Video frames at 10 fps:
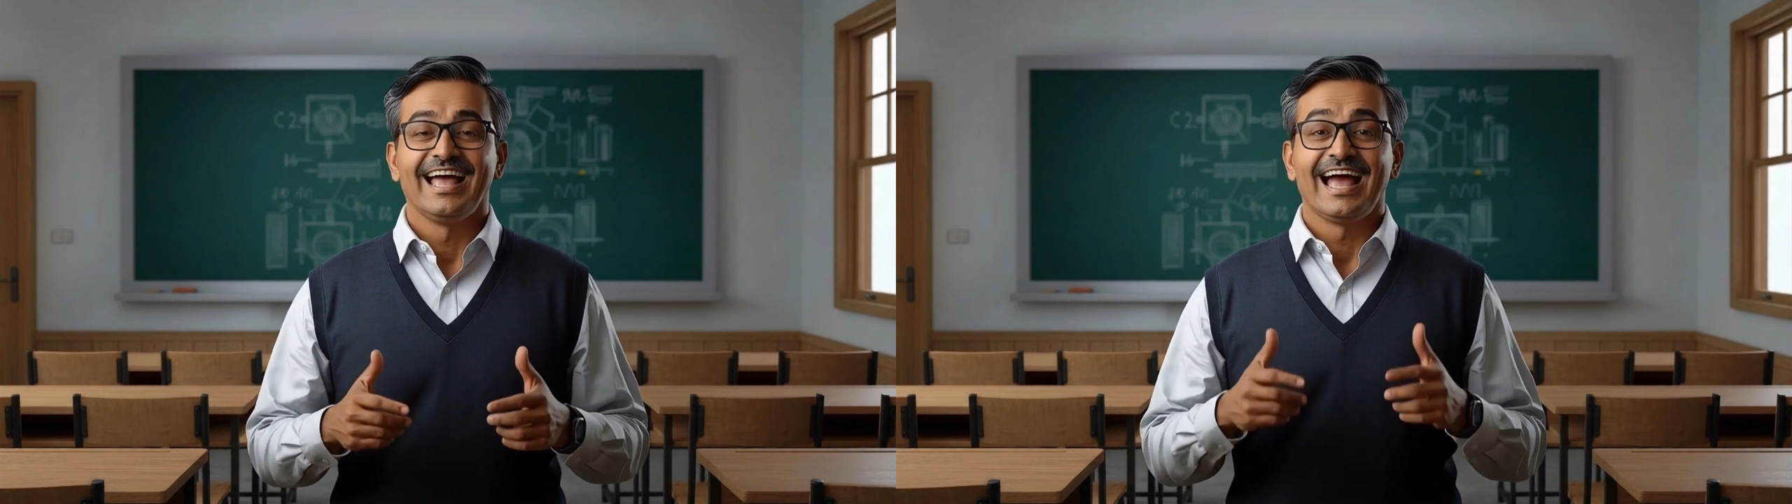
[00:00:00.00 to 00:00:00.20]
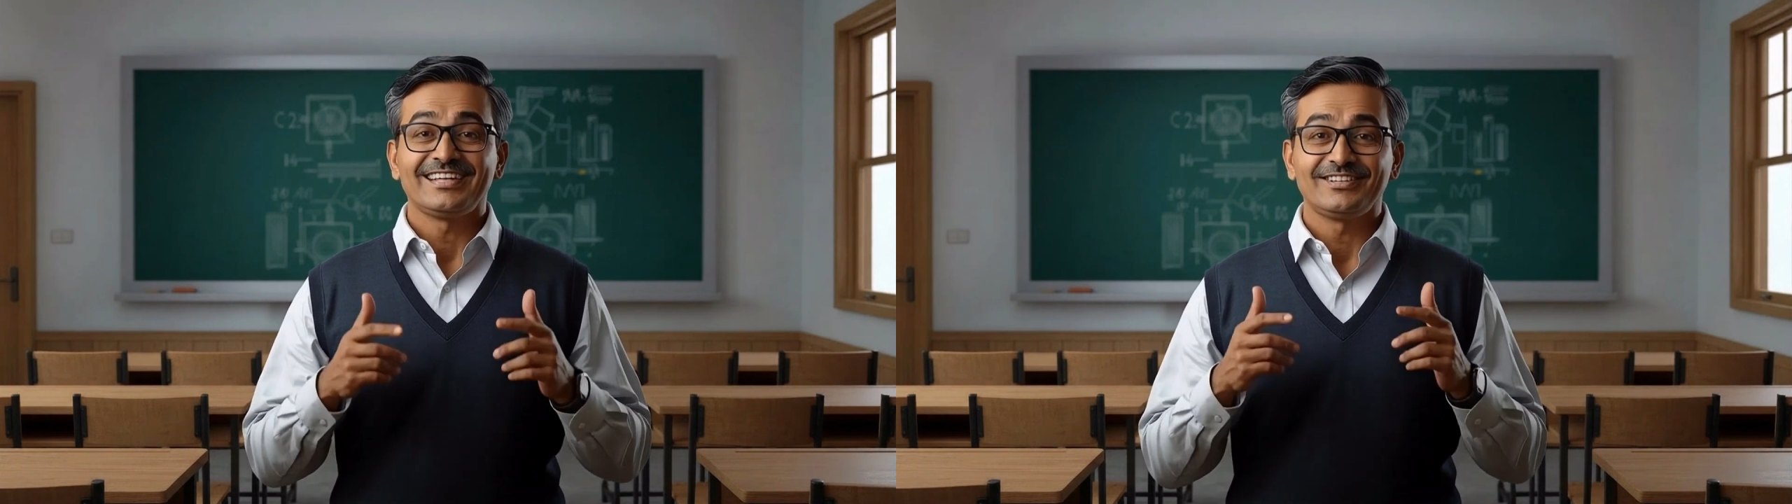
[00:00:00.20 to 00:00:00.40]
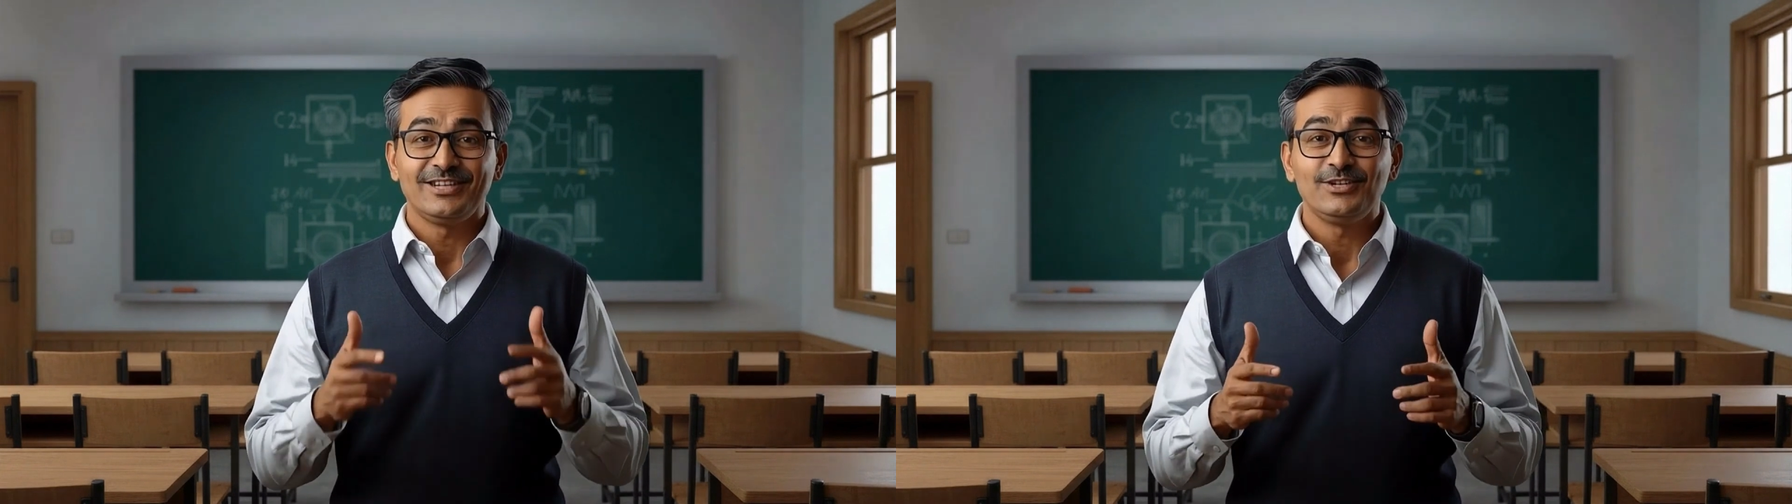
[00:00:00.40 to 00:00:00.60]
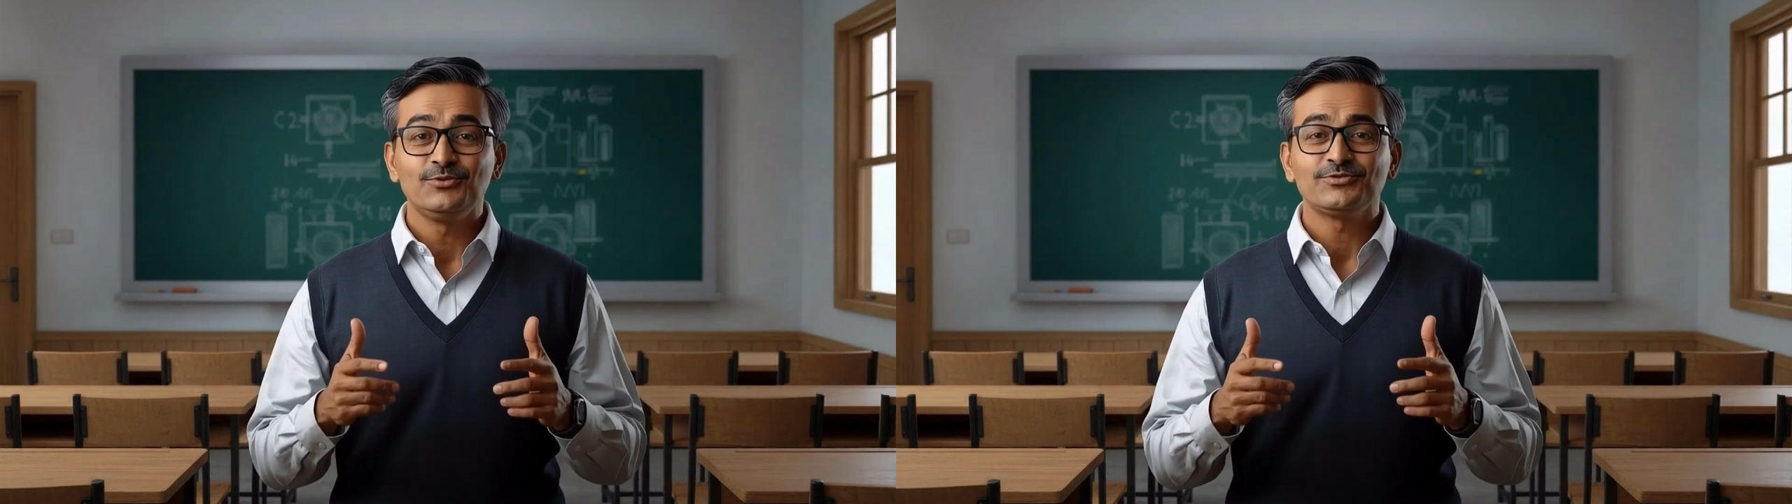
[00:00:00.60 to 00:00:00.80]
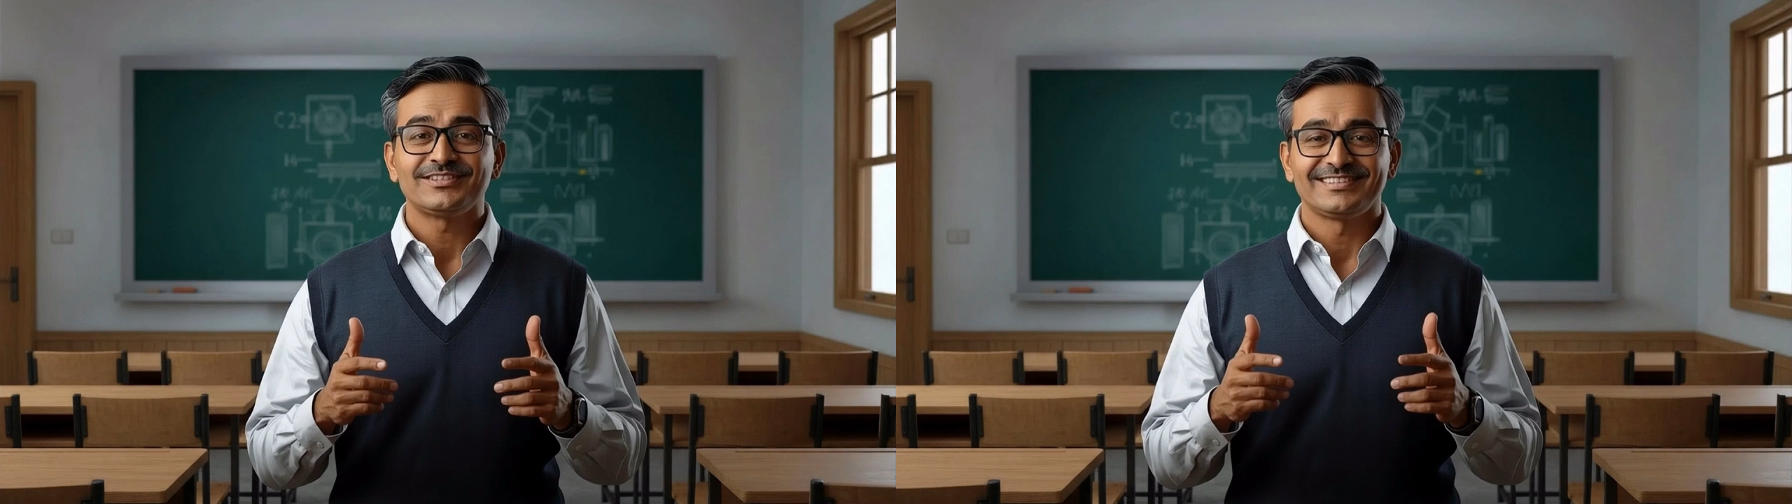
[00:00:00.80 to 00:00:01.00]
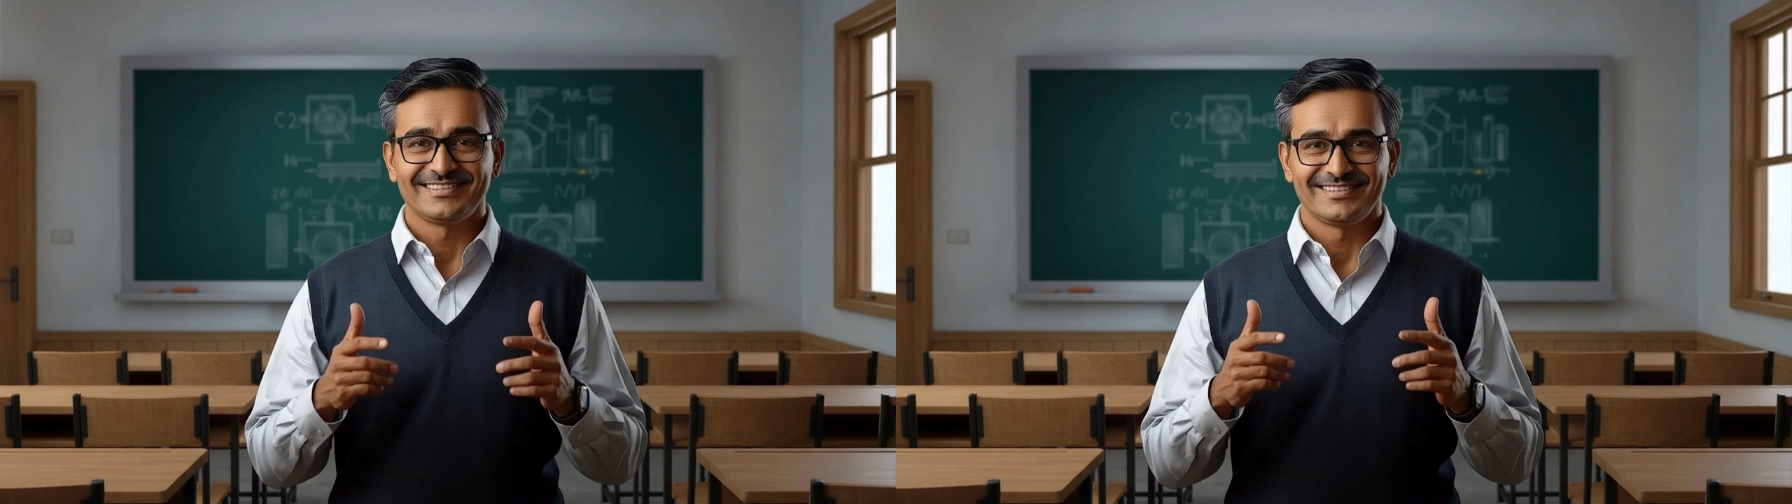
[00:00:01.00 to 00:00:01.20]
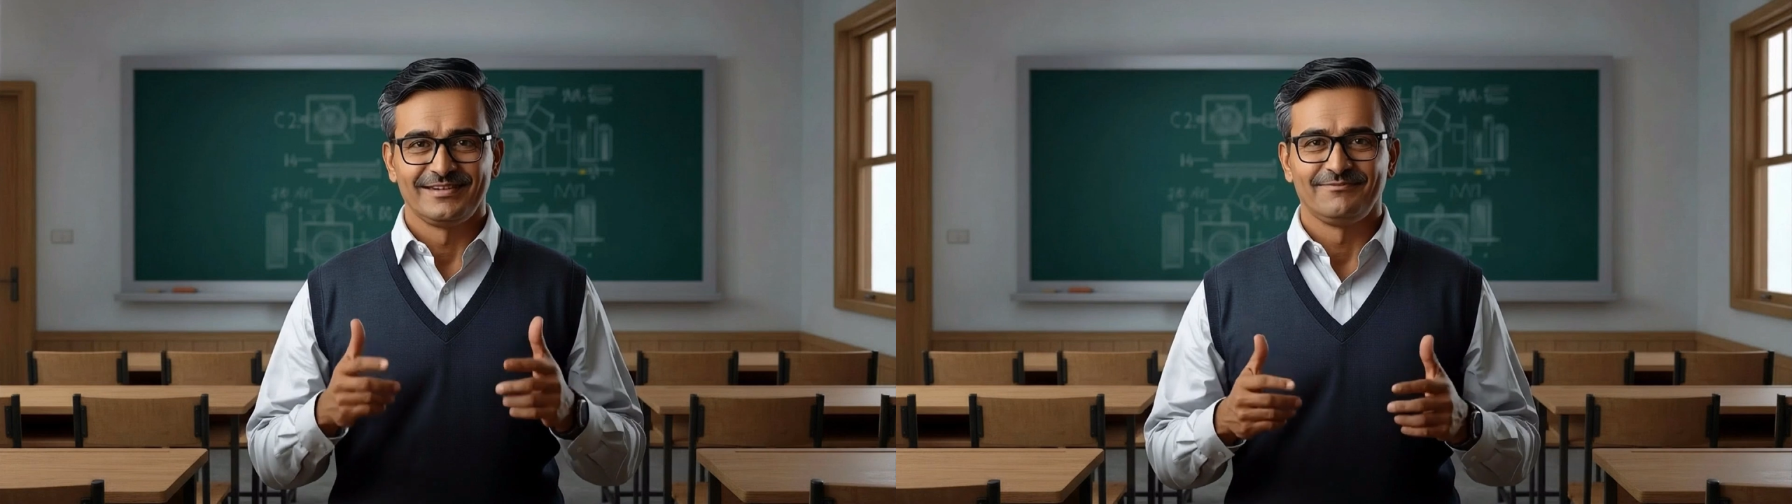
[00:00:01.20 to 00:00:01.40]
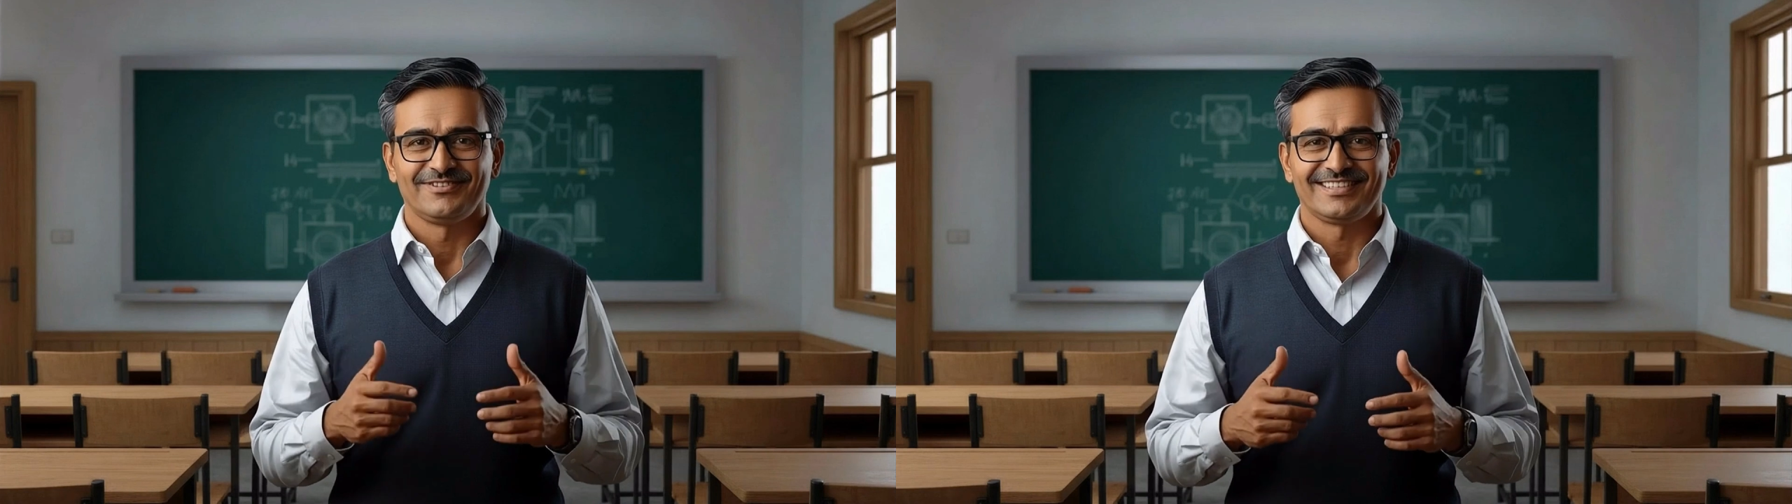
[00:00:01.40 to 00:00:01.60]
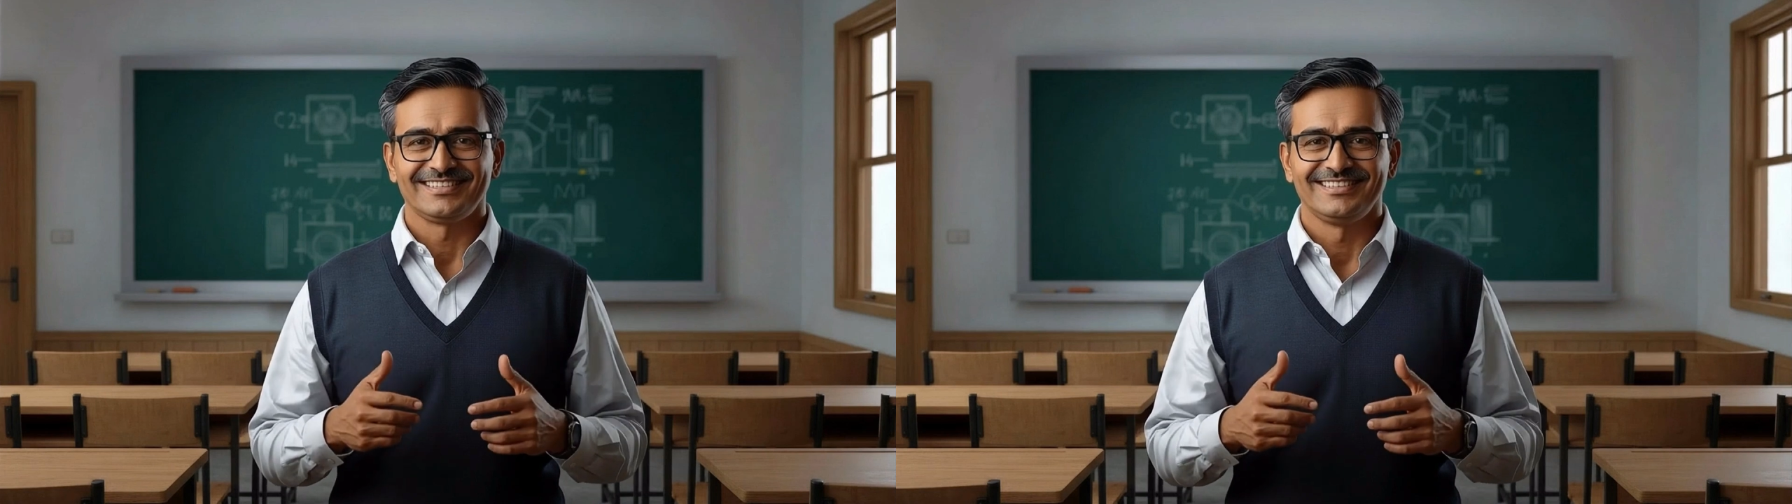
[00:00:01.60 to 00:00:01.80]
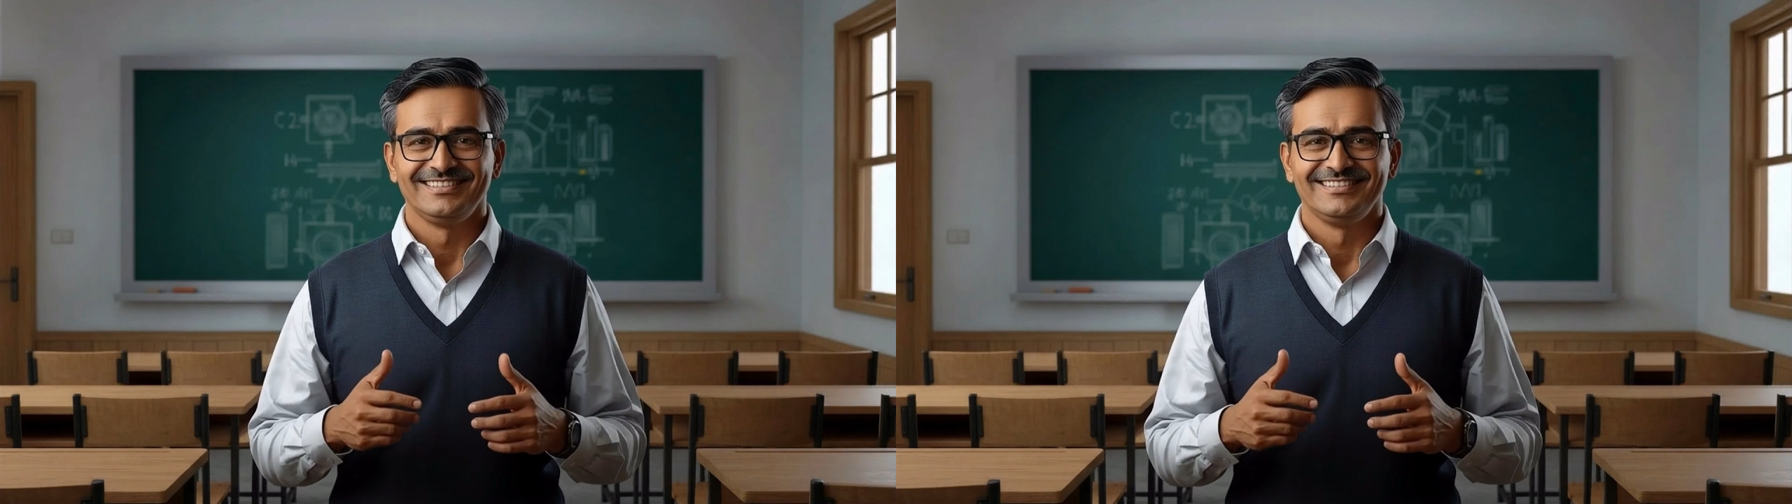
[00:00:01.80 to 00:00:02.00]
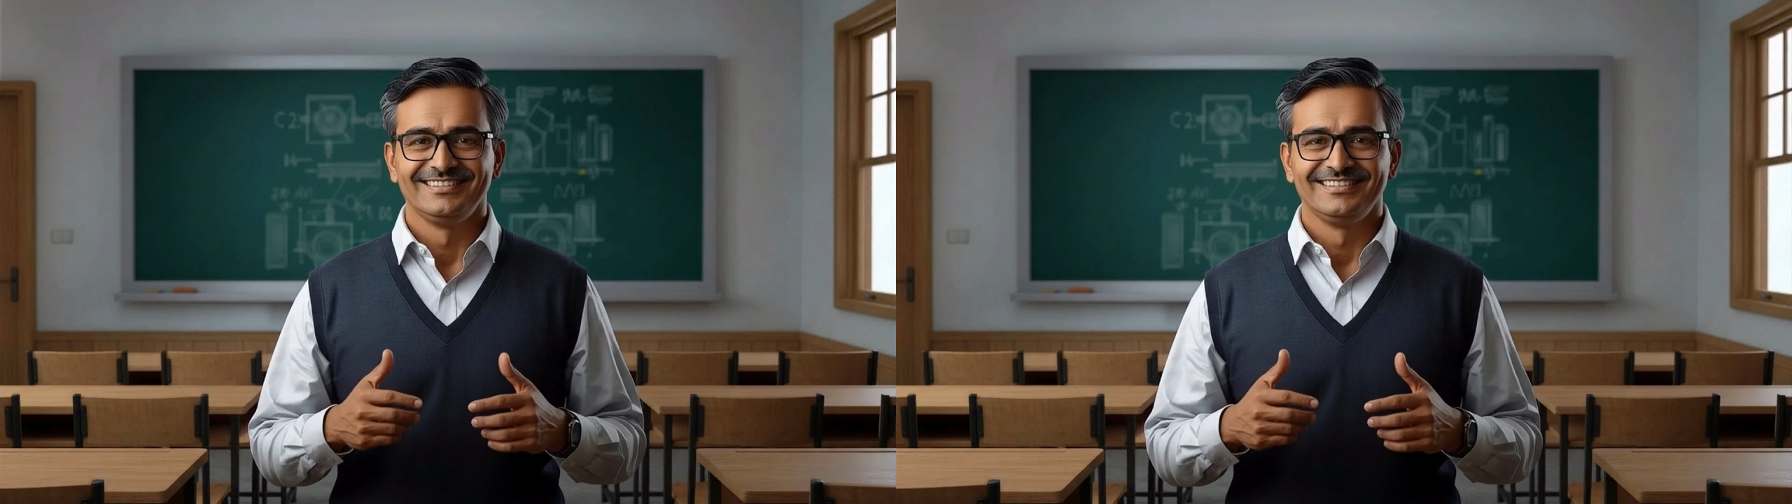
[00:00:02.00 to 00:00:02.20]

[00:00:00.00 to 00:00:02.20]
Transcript: and reduced system efficiency.